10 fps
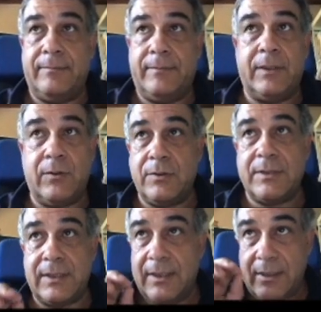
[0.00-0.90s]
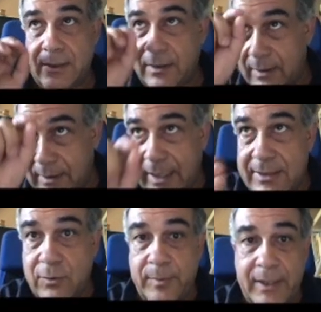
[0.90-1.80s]
because it has
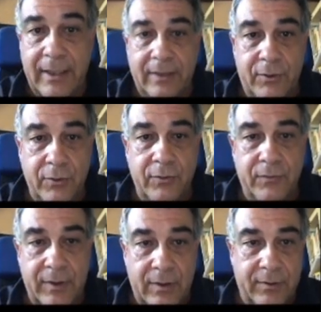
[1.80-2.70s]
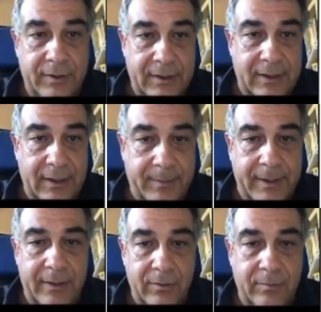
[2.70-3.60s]
to be a curve on the
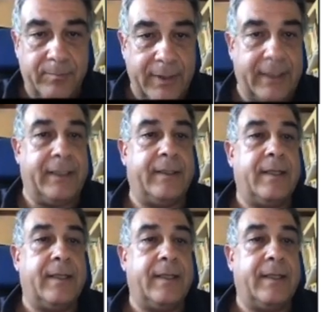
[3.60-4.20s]
Clapeyron plane.